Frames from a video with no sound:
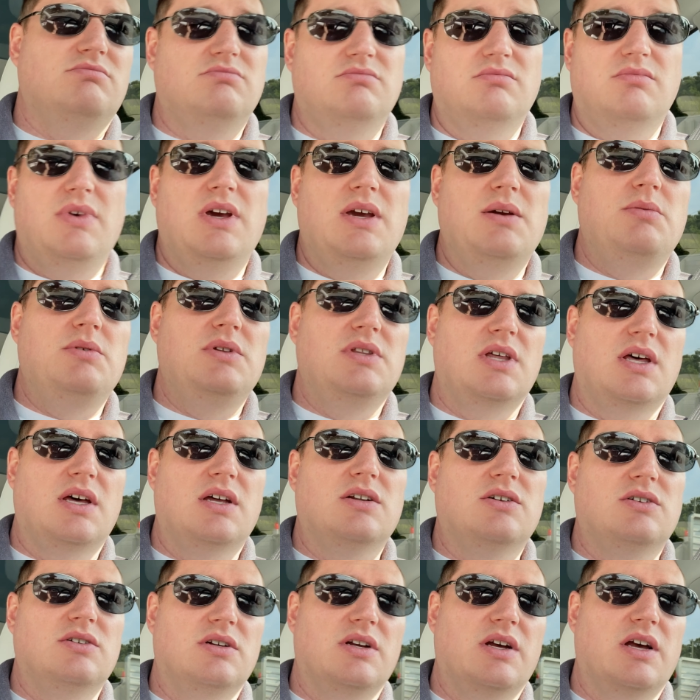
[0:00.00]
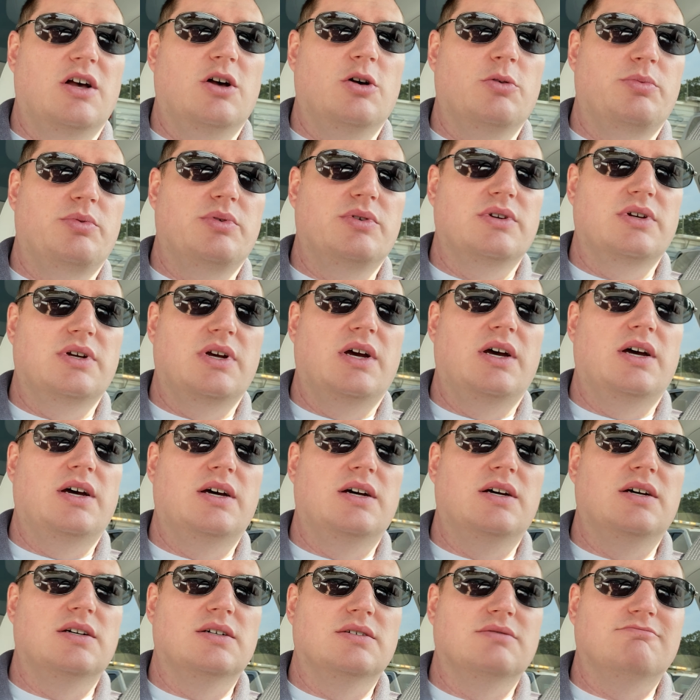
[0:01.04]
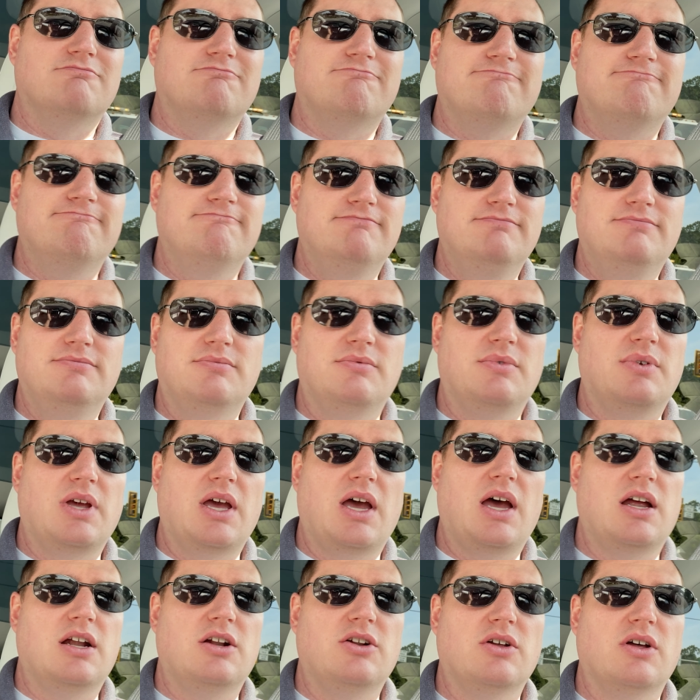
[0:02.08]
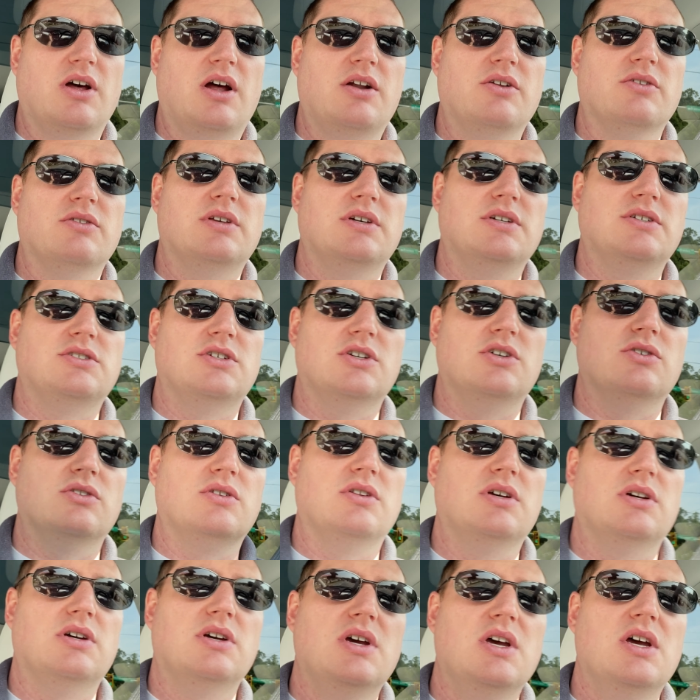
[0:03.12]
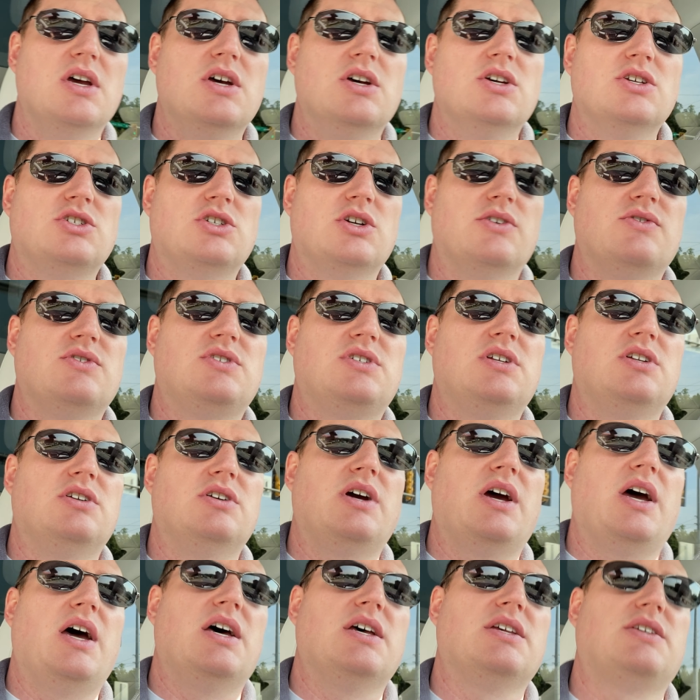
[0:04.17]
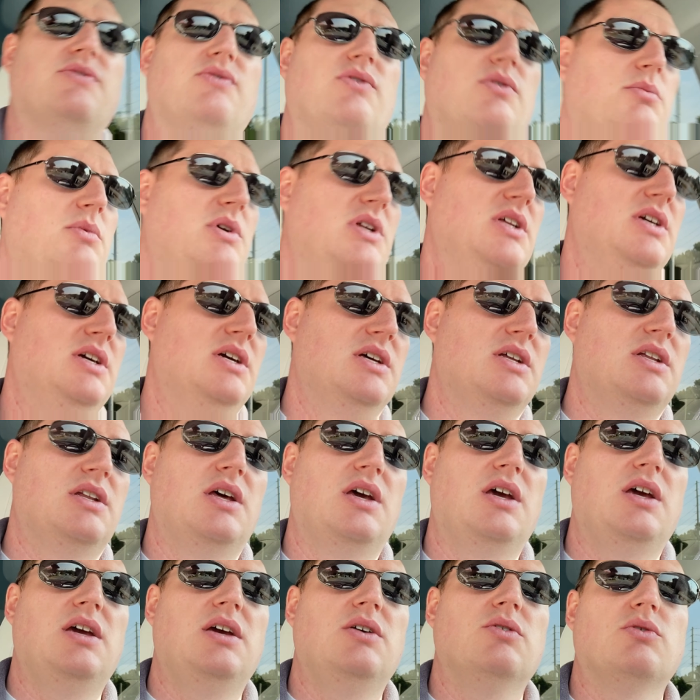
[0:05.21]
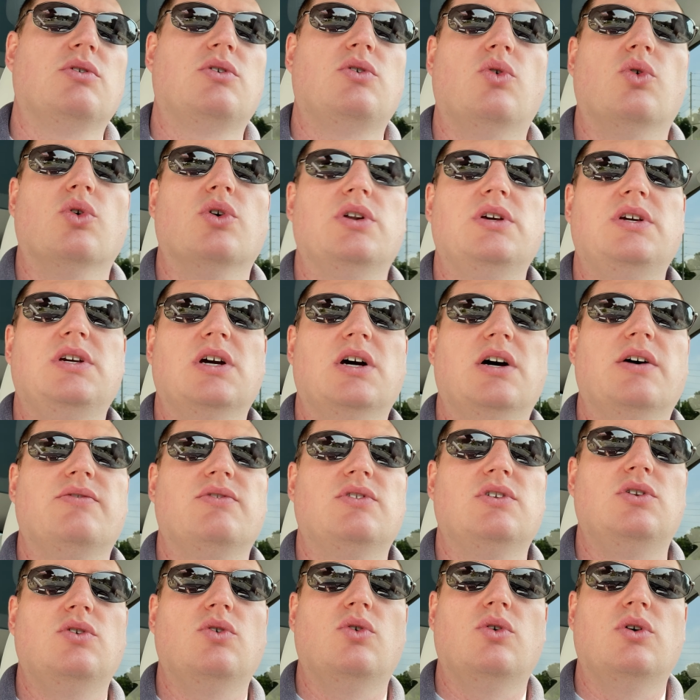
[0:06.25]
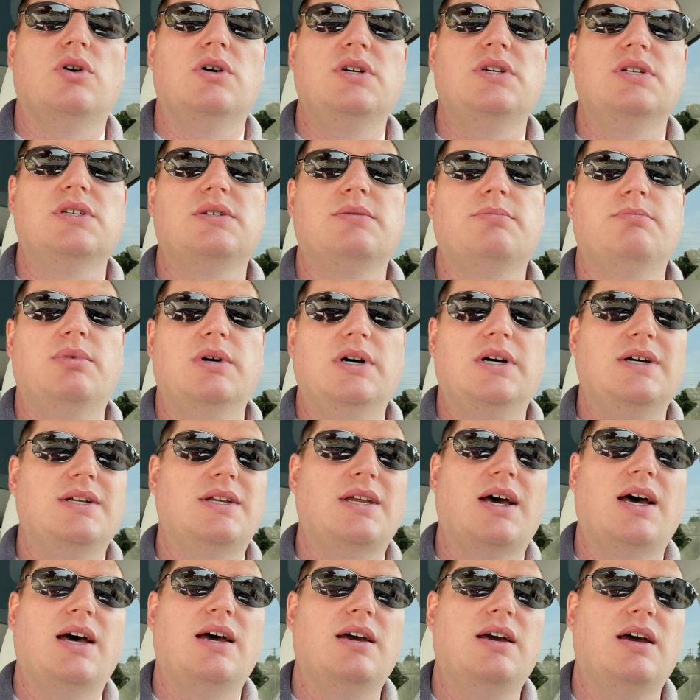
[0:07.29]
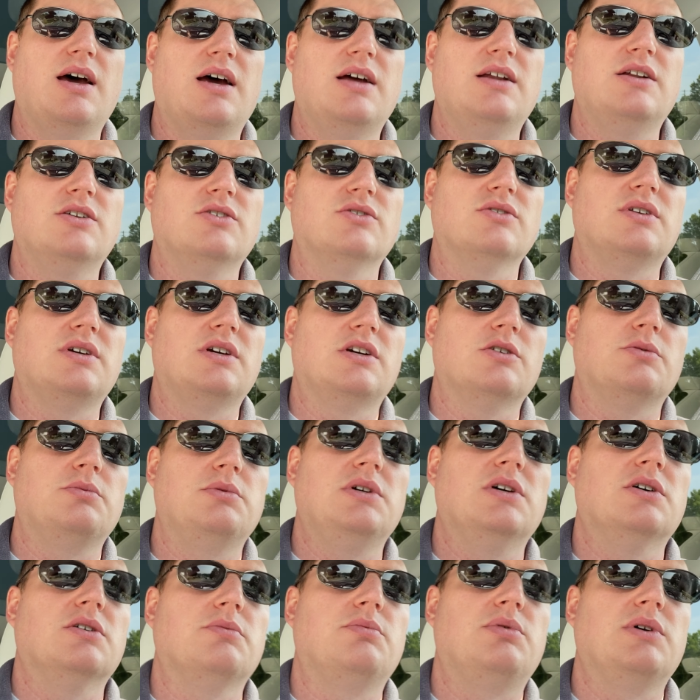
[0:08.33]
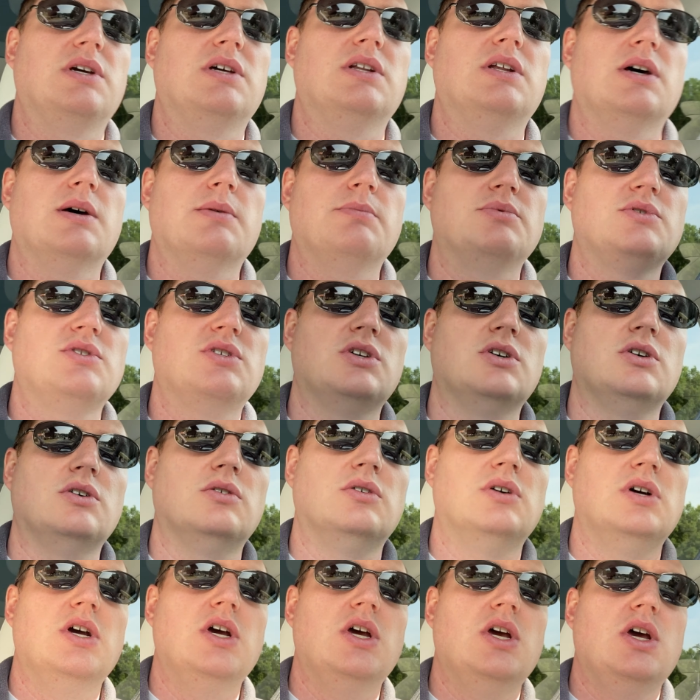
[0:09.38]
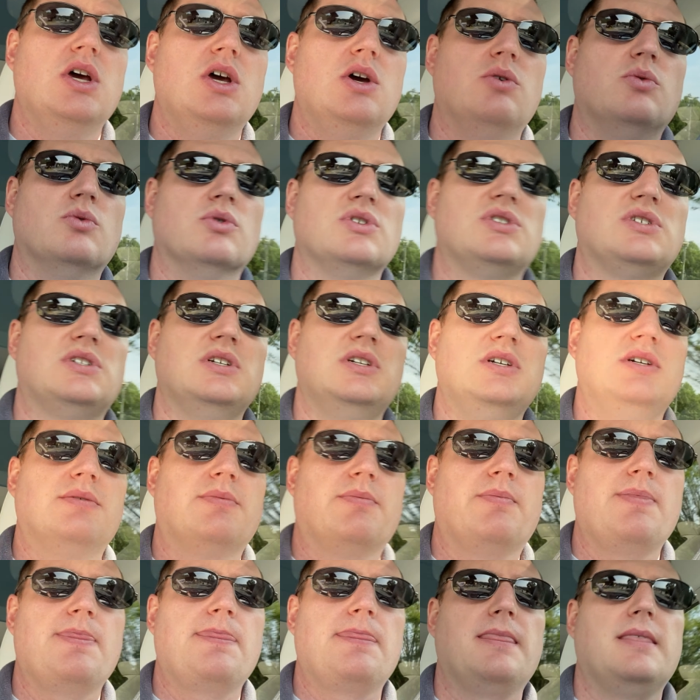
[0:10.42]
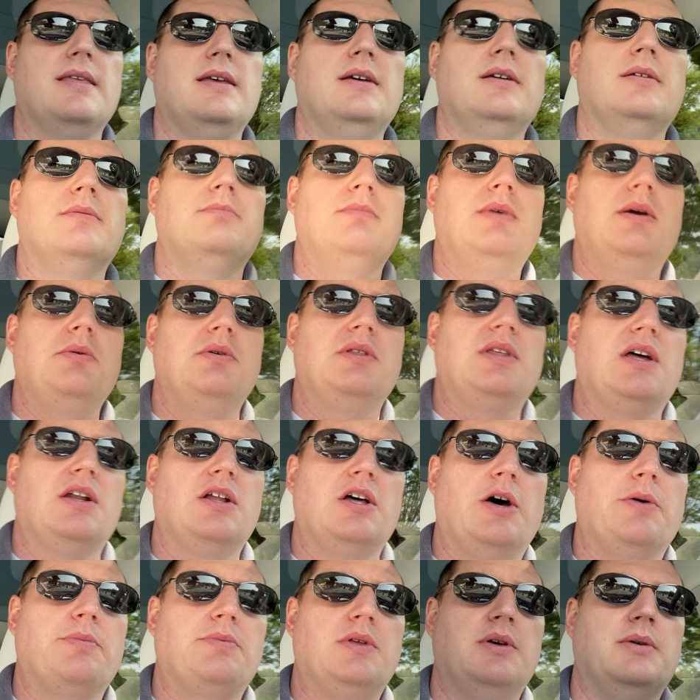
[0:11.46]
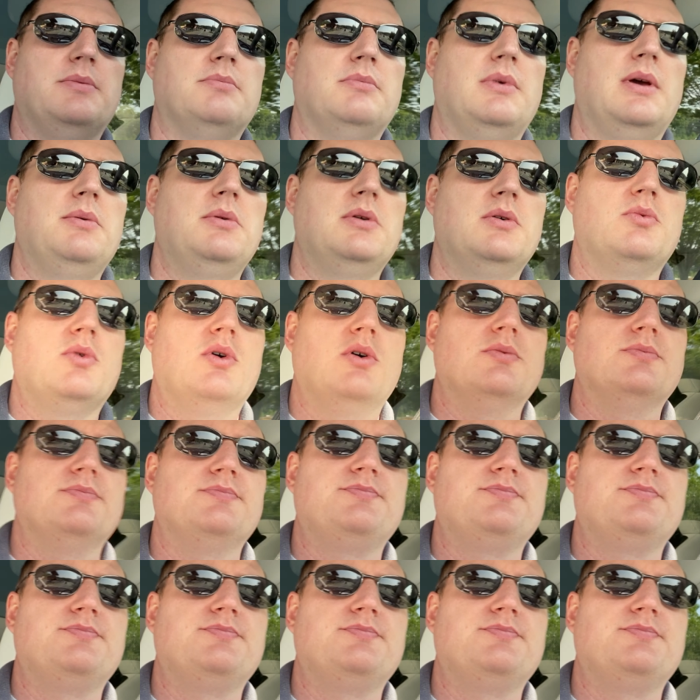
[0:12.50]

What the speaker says: maybe that'll help. I don't think so. The service center asked for me to get a recording of the noise, but I don't think I'll be able to pick it up. So we'll see. Maybe that'll help them, maybe it won't.